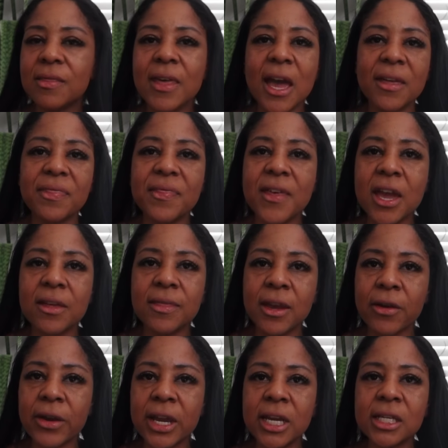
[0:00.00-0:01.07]
that
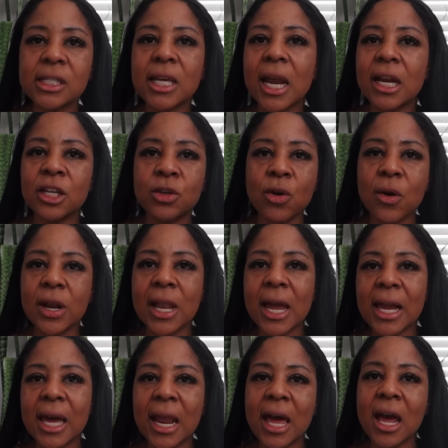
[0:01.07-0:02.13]
there is at,
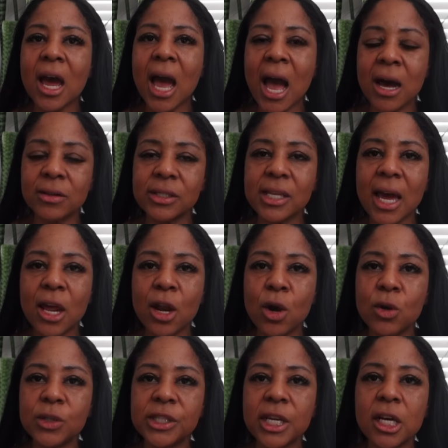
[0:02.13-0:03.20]
like at an outside
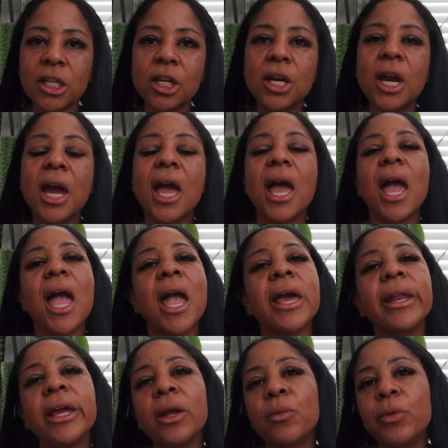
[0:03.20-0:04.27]
wholesaler,
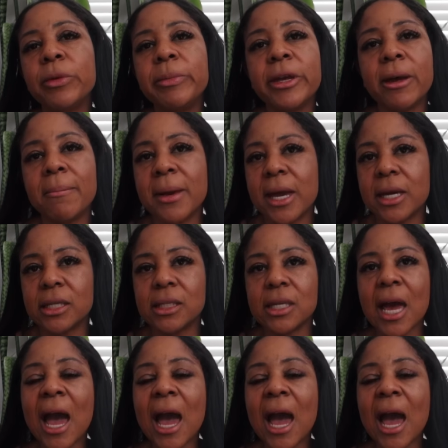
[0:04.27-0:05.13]
and it would be a mess.